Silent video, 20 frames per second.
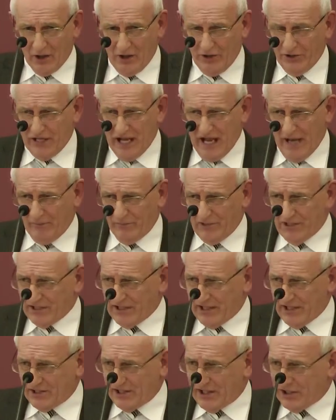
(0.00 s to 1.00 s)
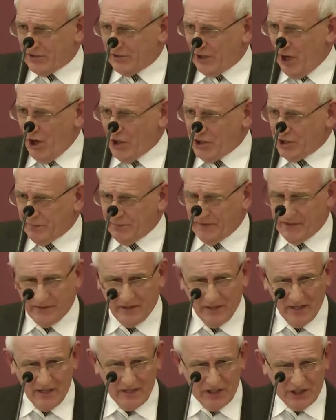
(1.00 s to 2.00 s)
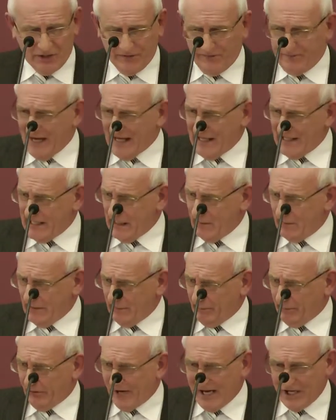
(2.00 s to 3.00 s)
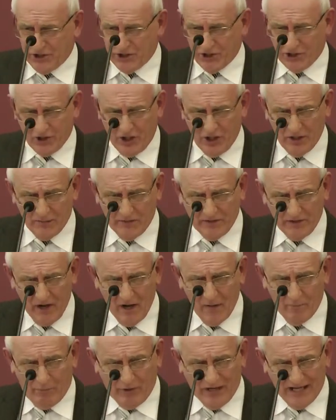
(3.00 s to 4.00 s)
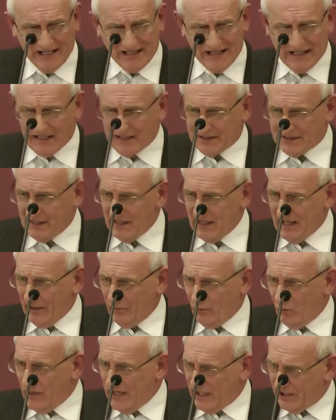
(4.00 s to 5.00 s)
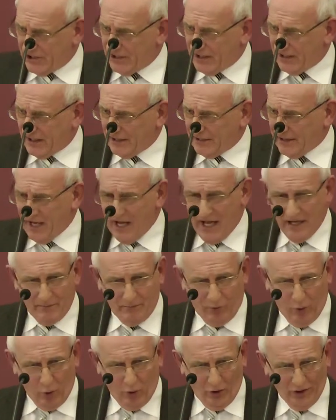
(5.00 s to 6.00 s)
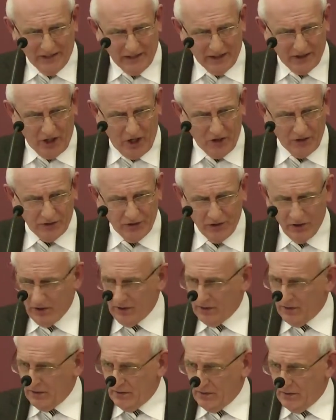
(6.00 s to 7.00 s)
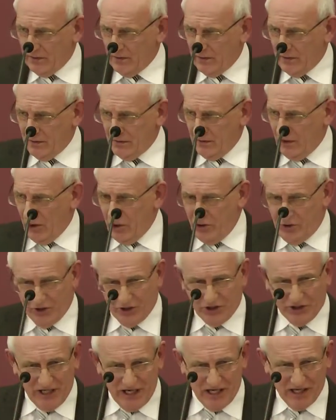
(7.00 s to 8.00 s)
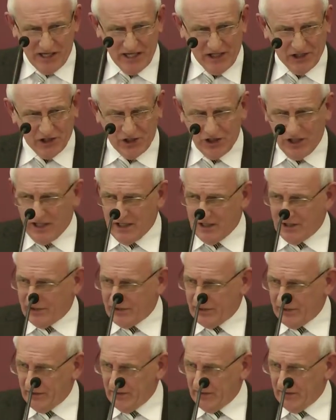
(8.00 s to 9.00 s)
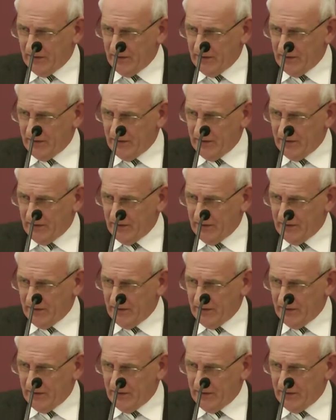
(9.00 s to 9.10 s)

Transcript: condemned. He says, this ointment, this valuable, precious ointment, breaking it and wasting it and pouring it out. Who does she think she is?